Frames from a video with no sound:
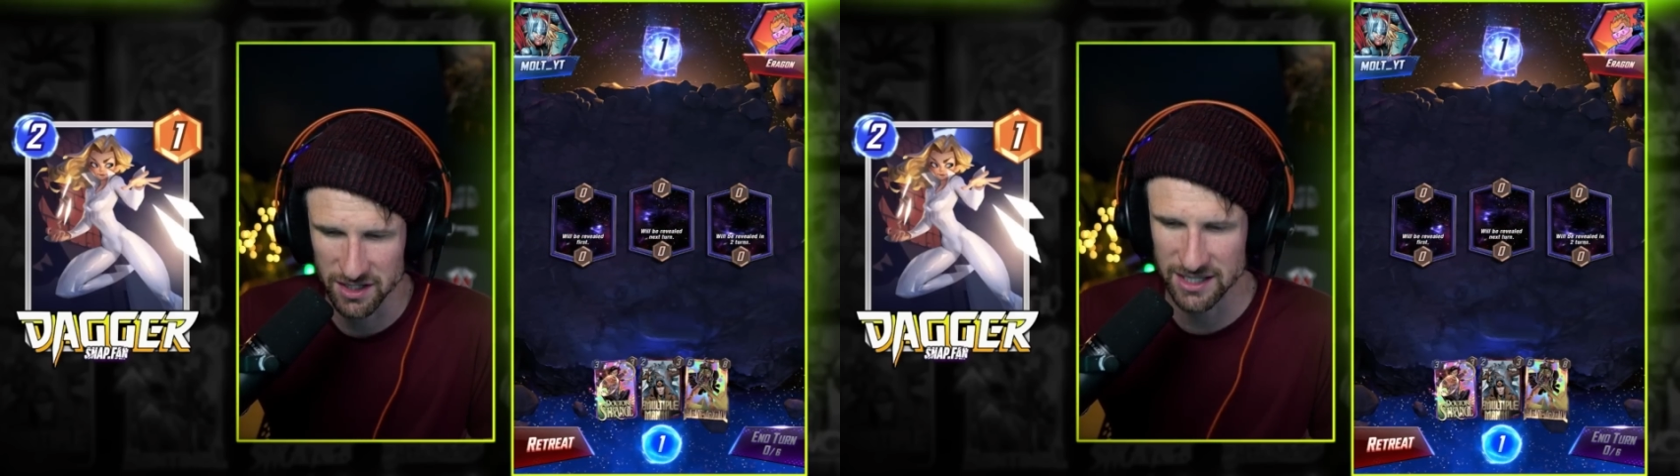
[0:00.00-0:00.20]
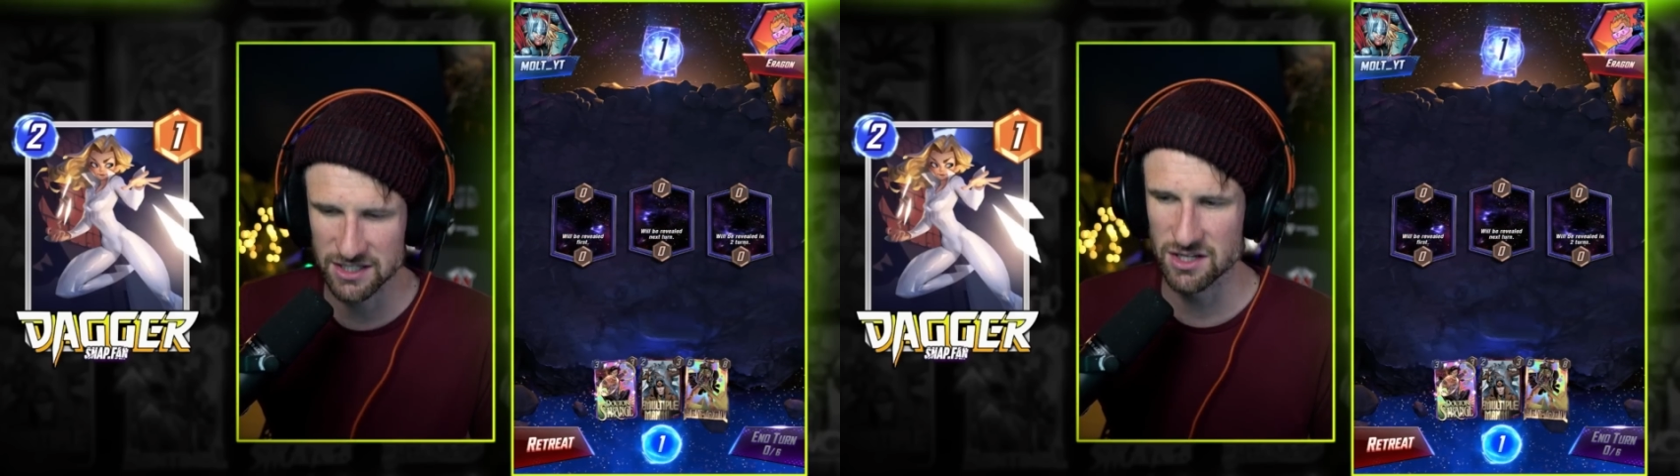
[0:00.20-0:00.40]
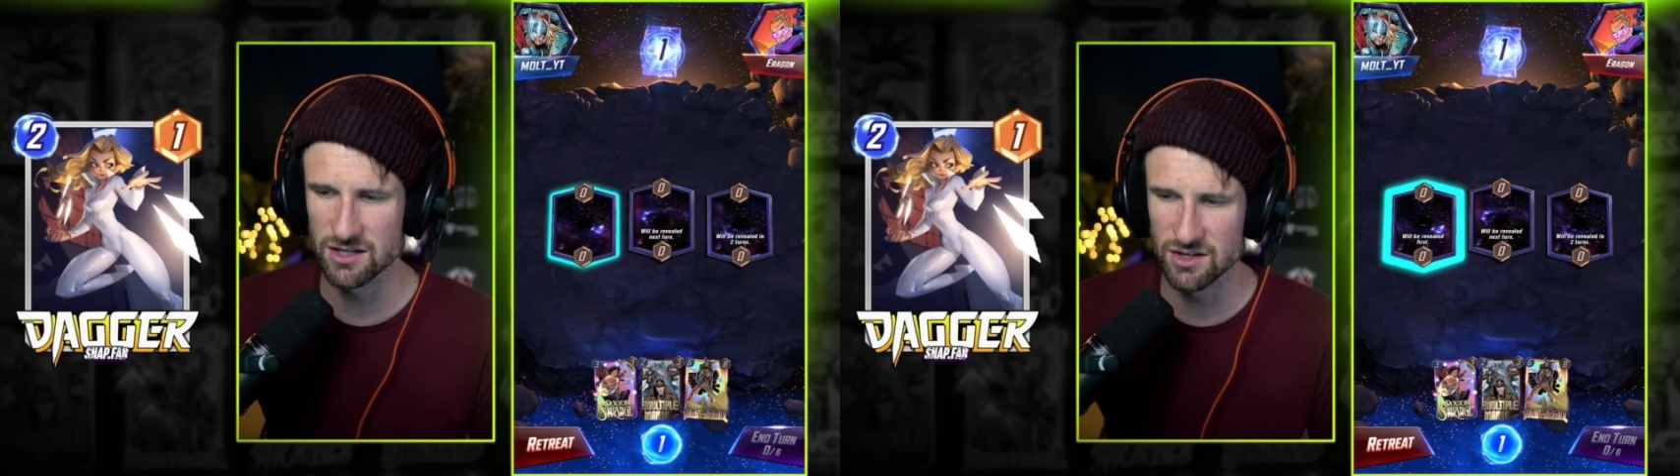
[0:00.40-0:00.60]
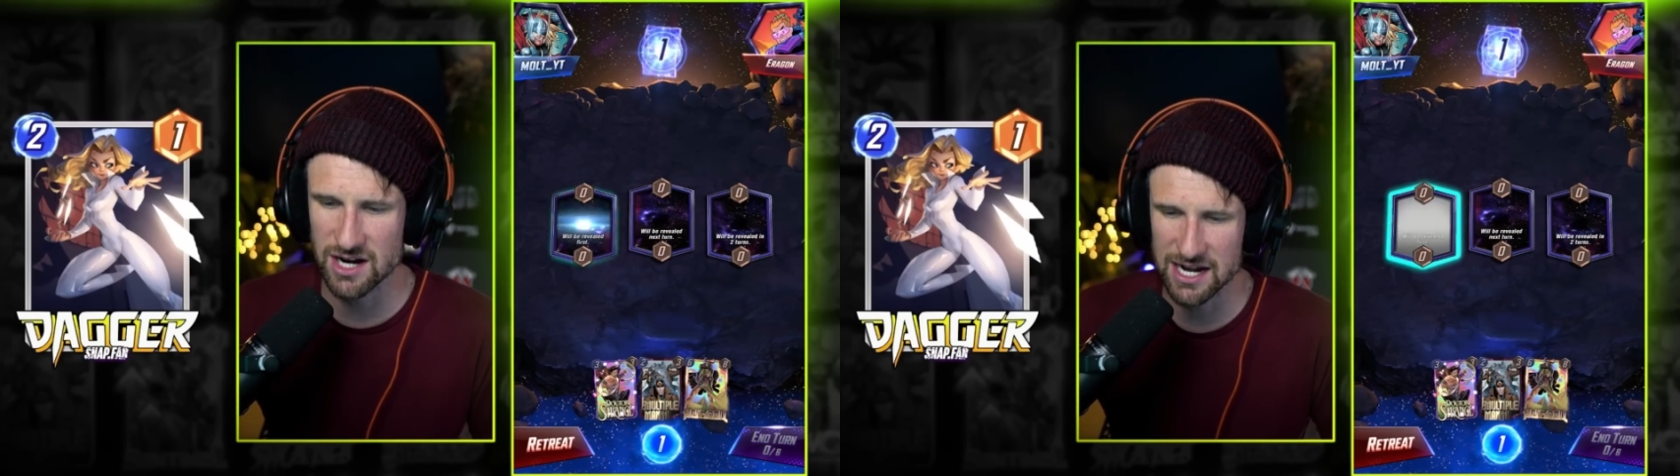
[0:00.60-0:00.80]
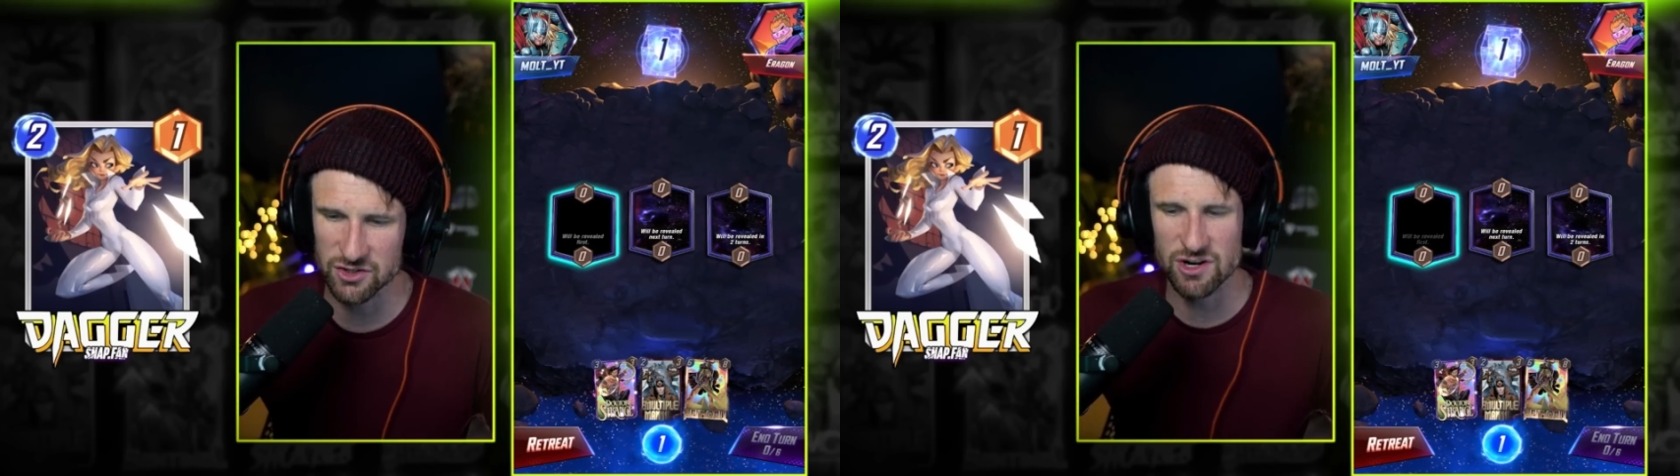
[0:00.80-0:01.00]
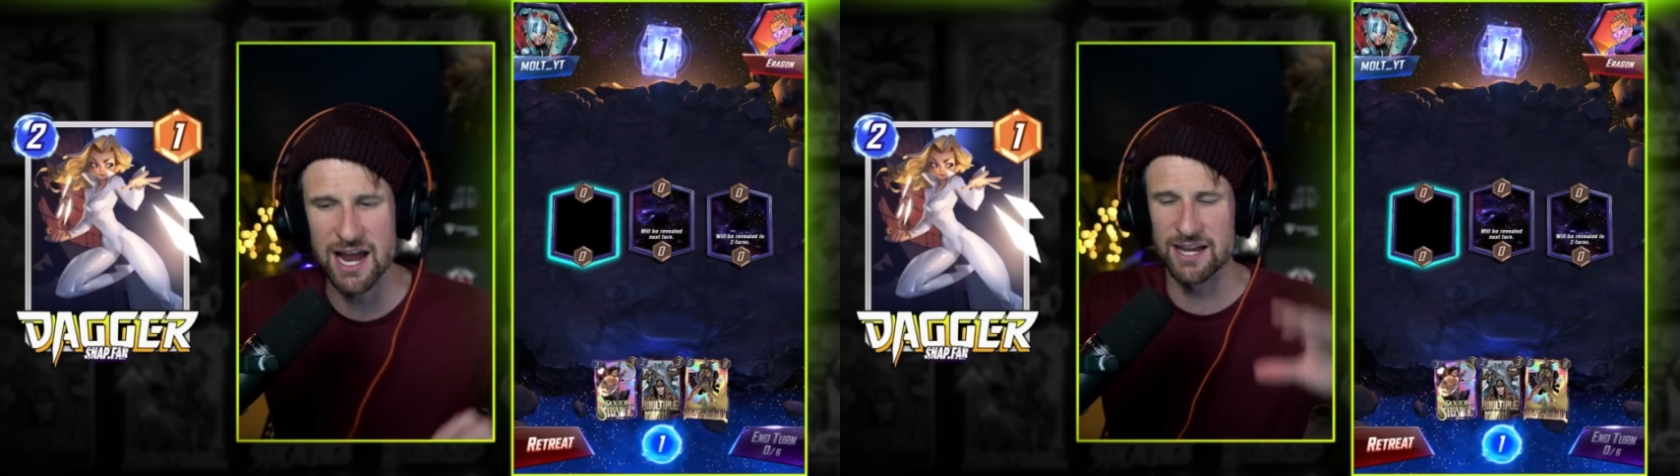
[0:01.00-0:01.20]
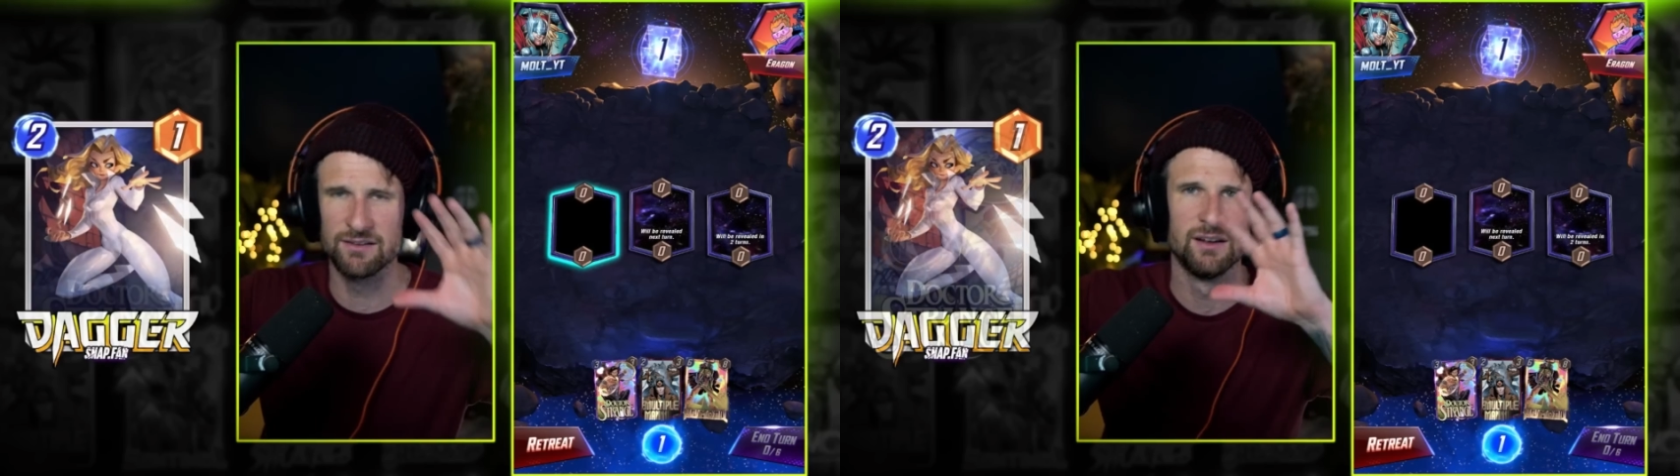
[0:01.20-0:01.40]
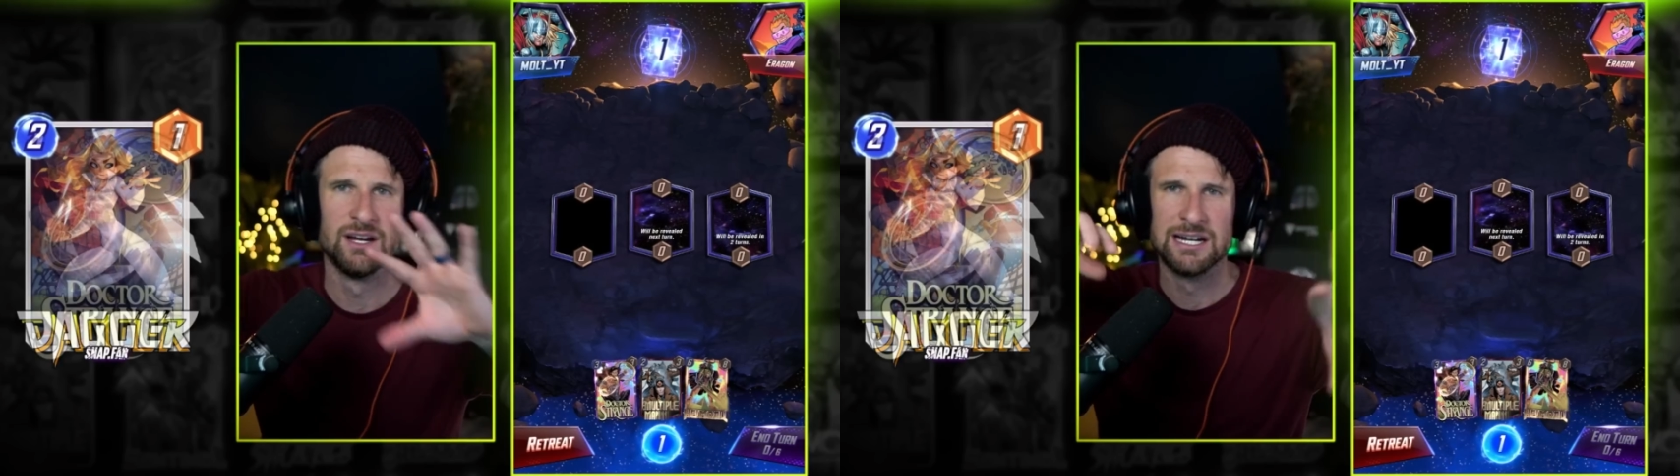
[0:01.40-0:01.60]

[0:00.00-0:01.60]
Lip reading: Like, you got to try and